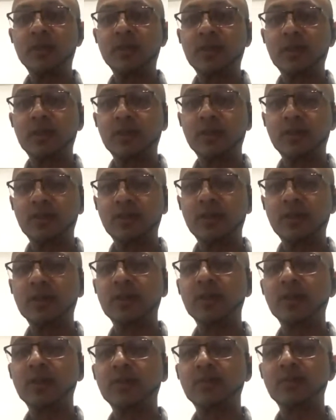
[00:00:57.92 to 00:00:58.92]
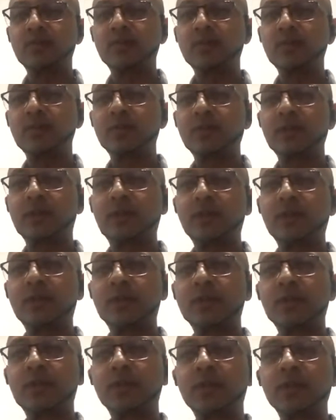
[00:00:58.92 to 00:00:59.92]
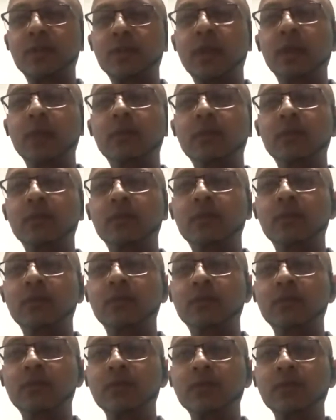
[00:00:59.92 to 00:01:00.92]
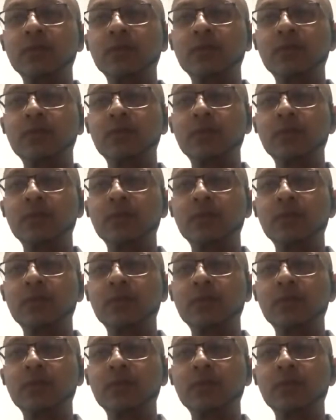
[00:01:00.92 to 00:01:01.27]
that I have read, and may that be helpful for you